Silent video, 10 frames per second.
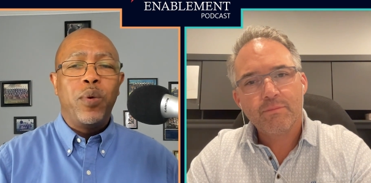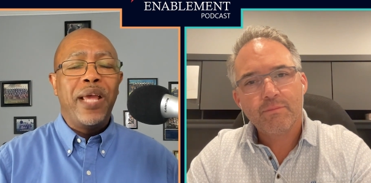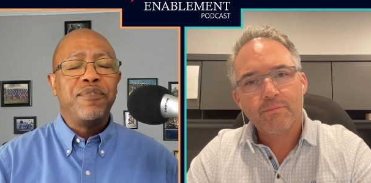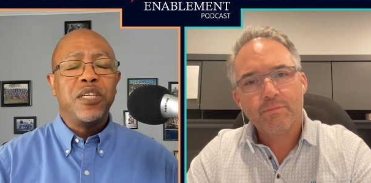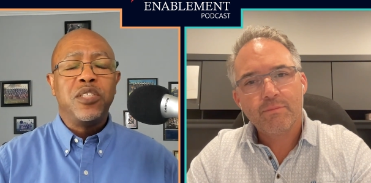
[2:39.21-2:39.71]

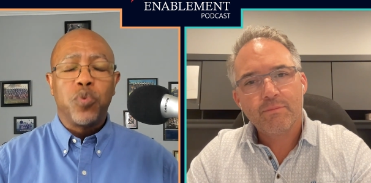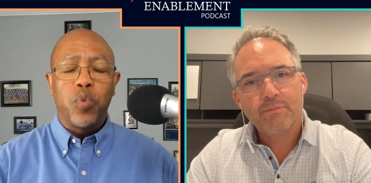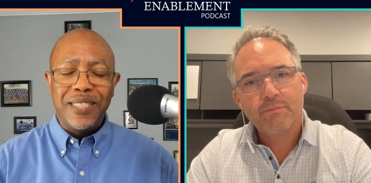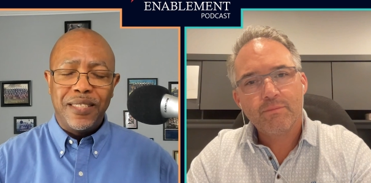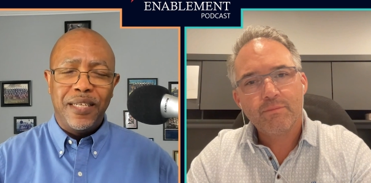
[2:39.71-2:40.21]
Speaker 1: have to
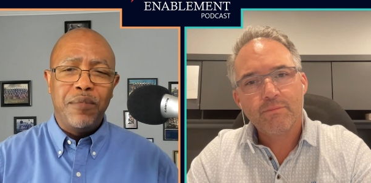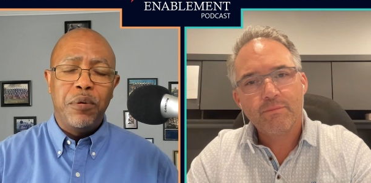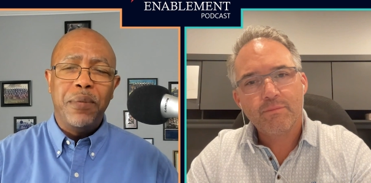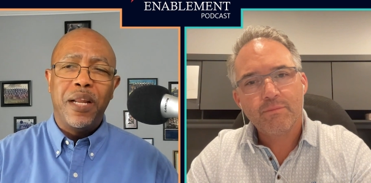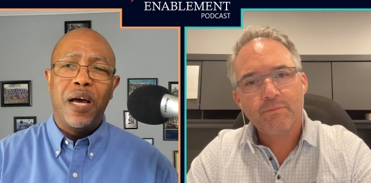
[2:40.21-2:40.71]
trust
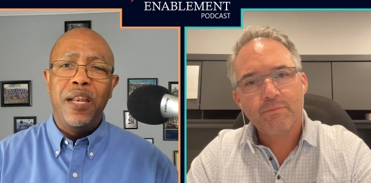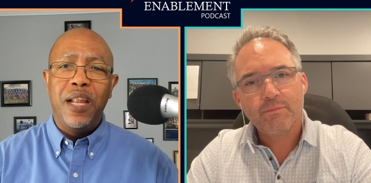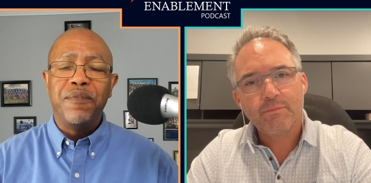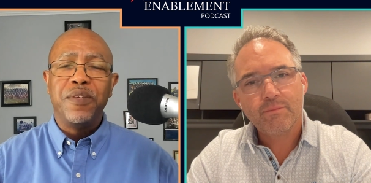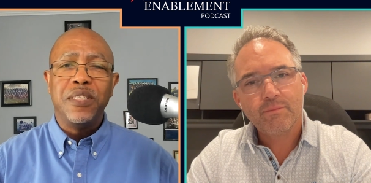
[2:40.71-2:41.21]
enablement
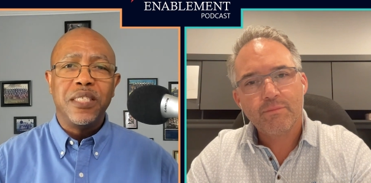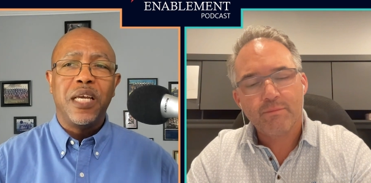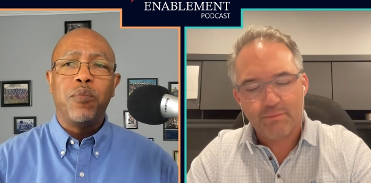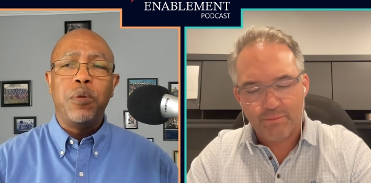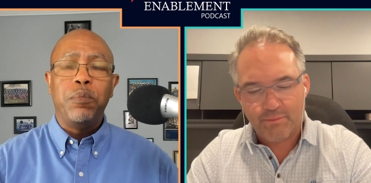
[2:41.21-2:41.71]
enough to
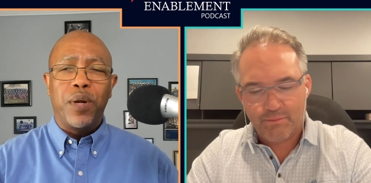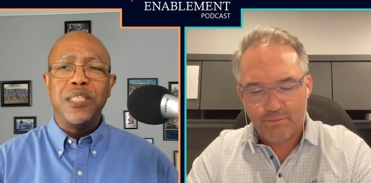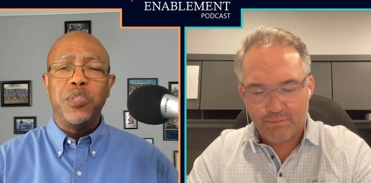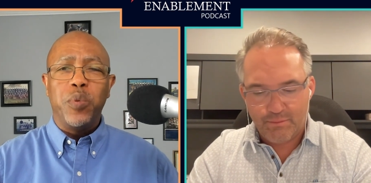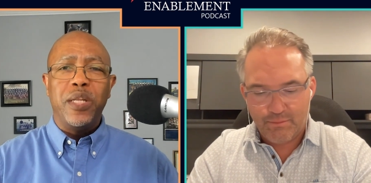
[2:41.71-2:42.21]
say, we
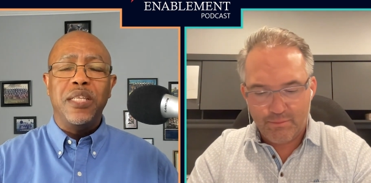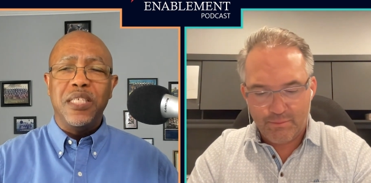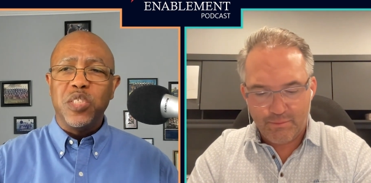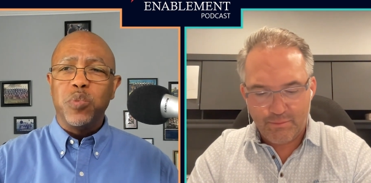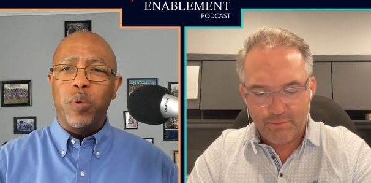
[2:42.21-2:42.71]
brought you in and
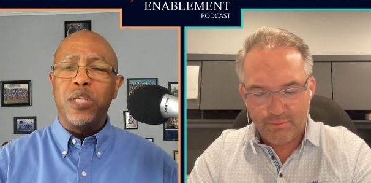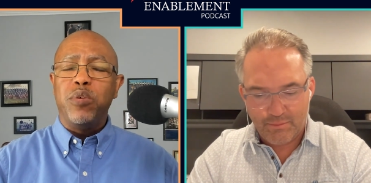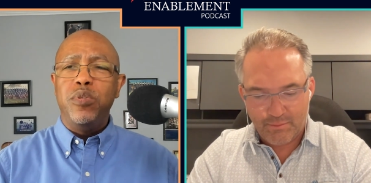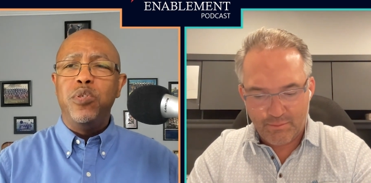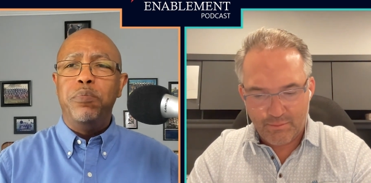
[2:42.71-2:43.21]
this is what
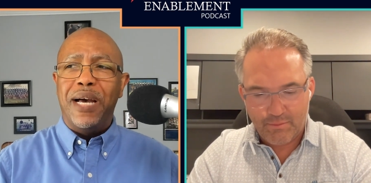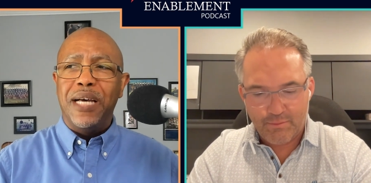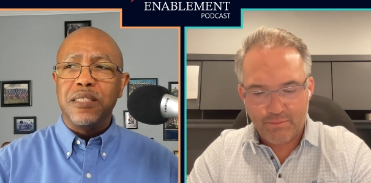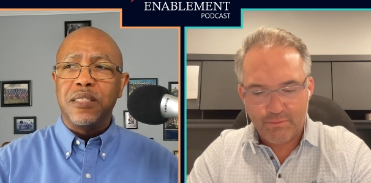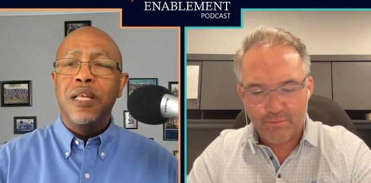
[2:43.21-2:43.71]
you do
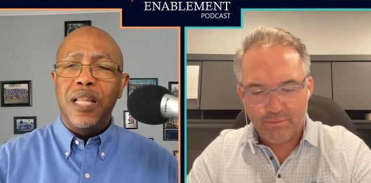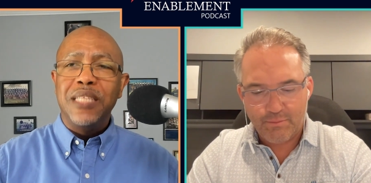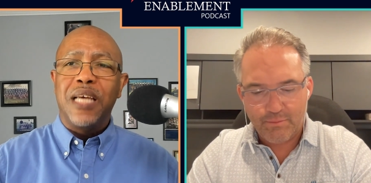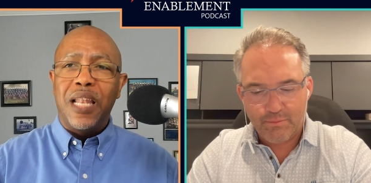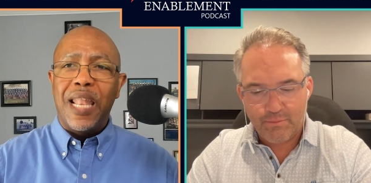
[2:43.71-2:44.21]
best.
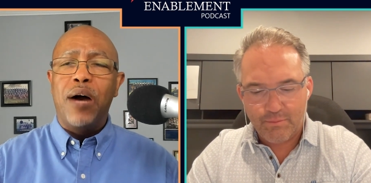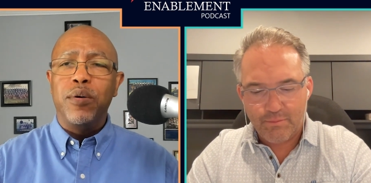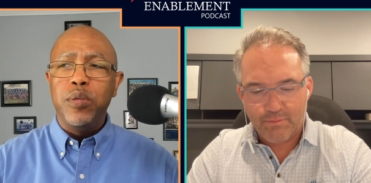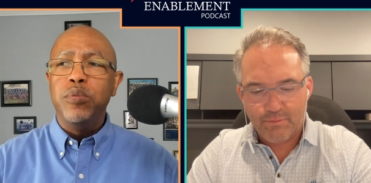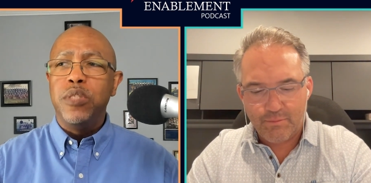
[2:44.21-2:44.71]
Let's allow
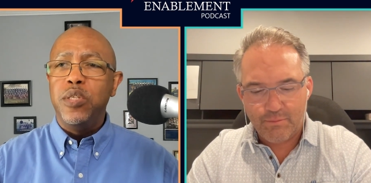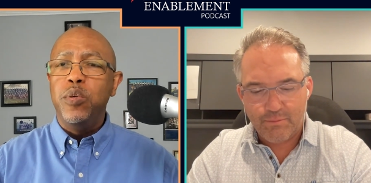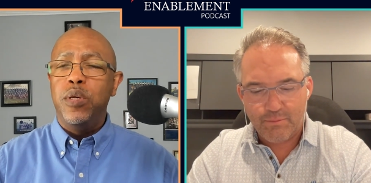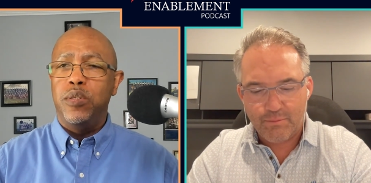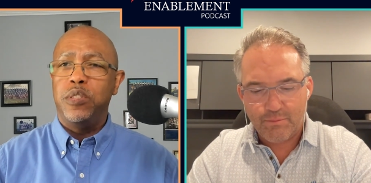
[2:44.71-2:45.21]
you to
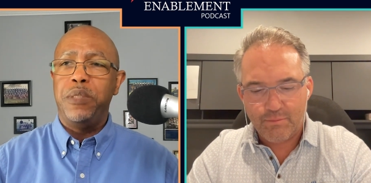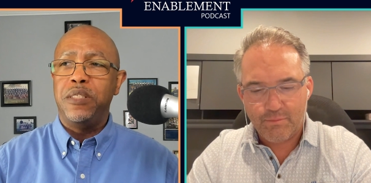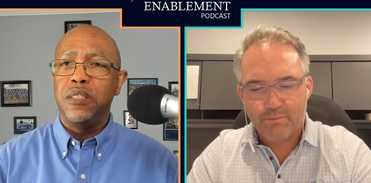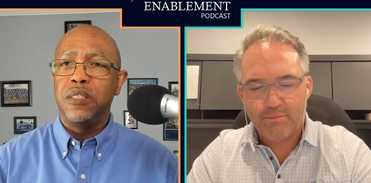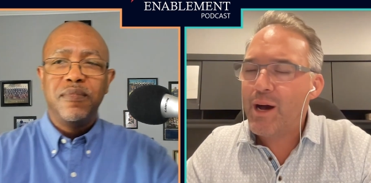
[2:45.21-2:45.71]
do those
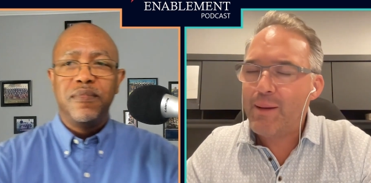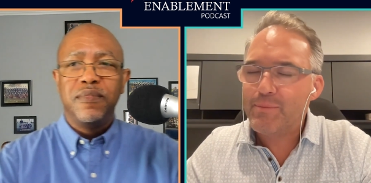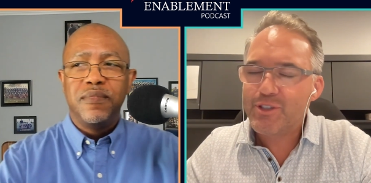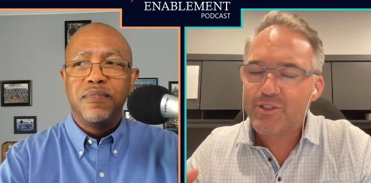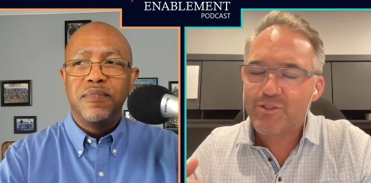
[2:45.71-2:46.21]
Speaker 2: pieces.
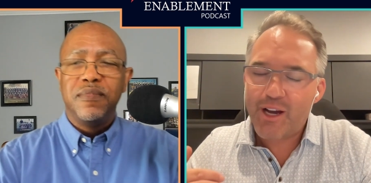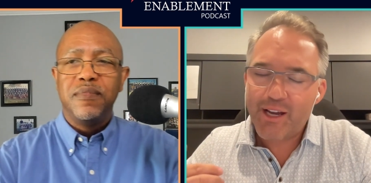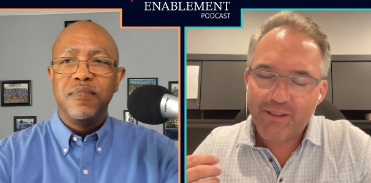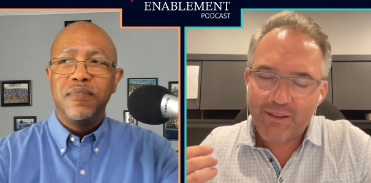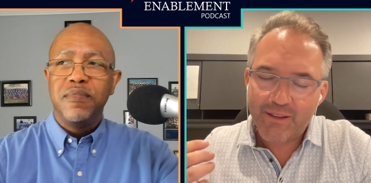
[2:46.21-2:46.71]
I'm just
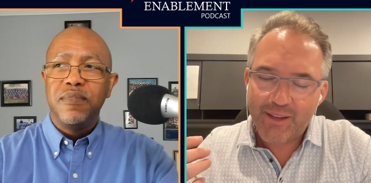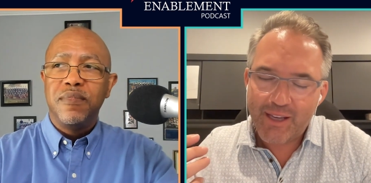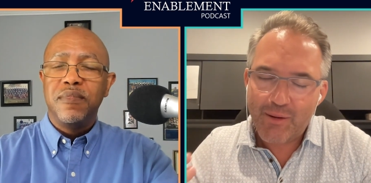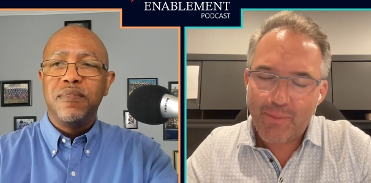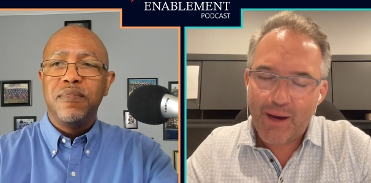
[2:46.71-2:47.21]
trying to
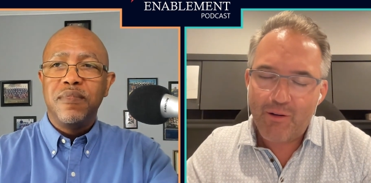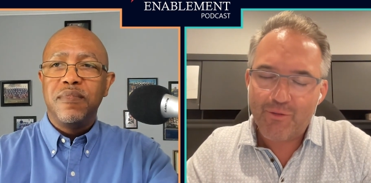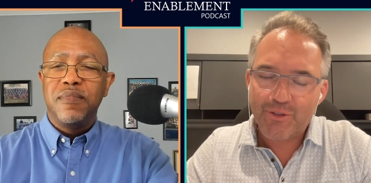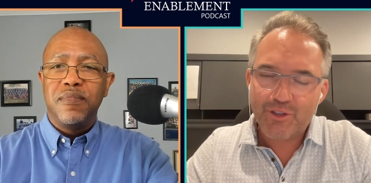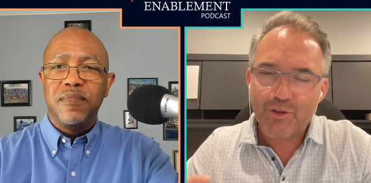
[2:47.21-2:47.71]
think
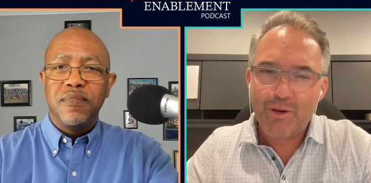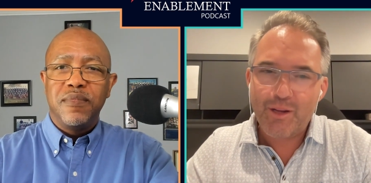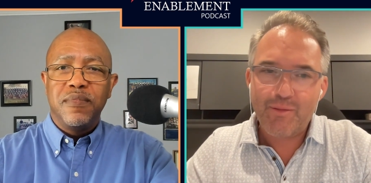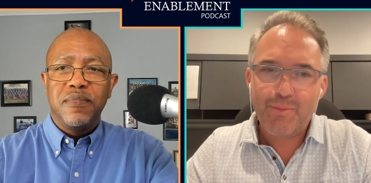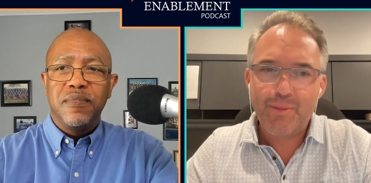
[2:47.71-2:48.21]
about for so
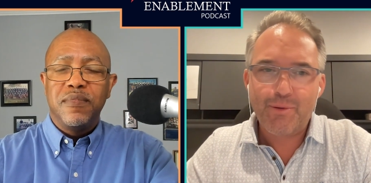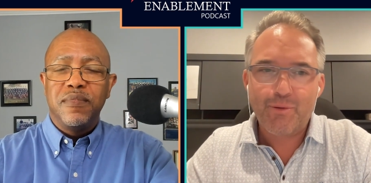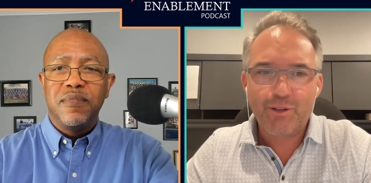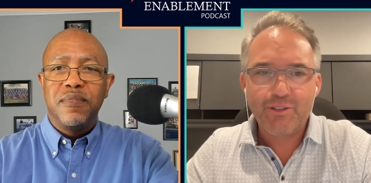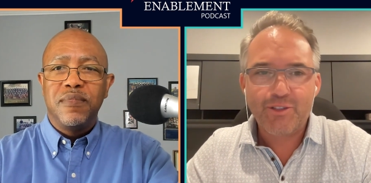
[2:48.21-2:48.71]
many of the people
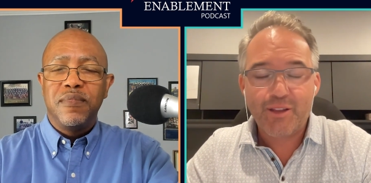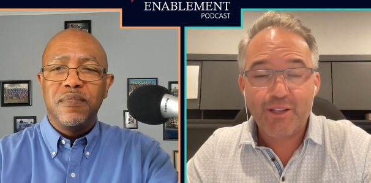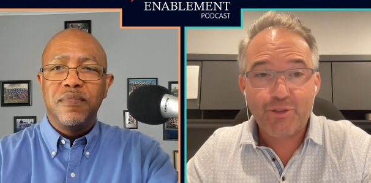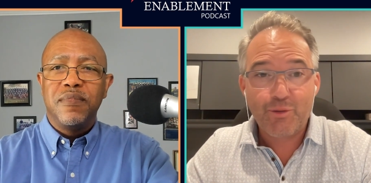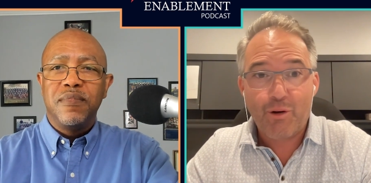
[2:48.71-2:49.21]
who are listening
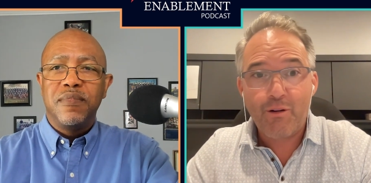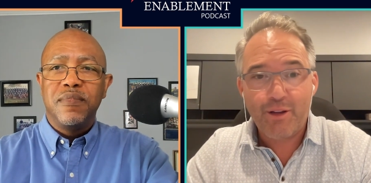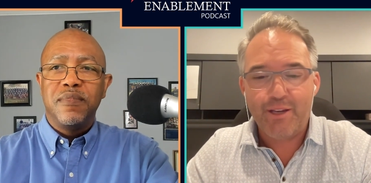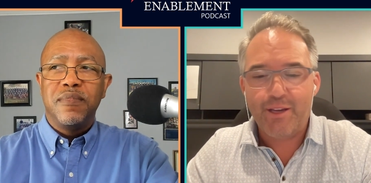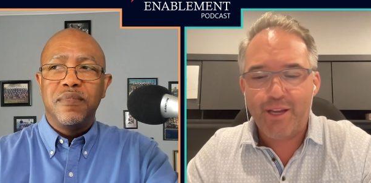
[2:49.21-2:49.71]
to this who
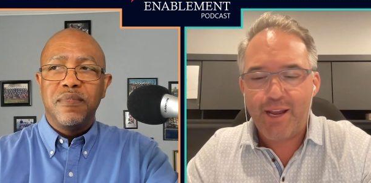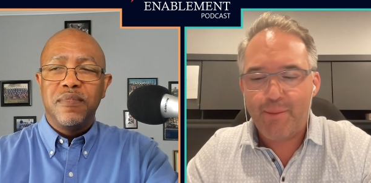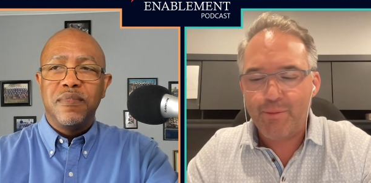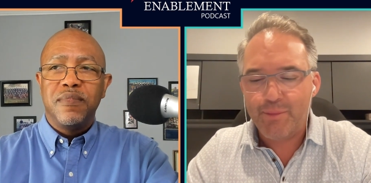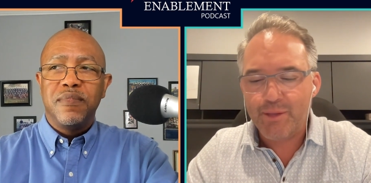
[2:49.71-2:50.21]
are in
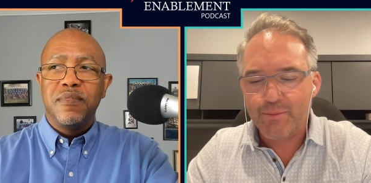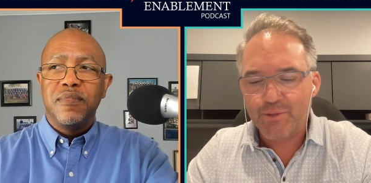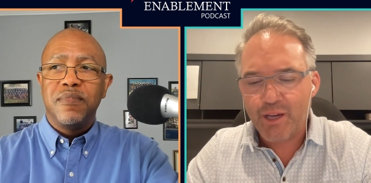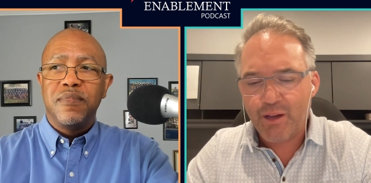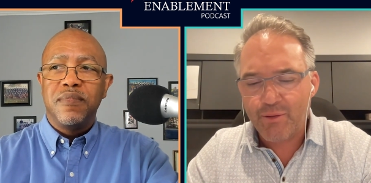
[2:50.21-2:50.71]
enablement
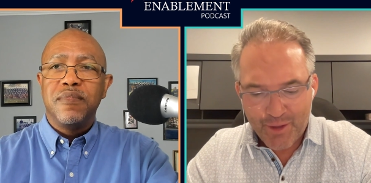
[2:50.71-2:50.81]
themselves,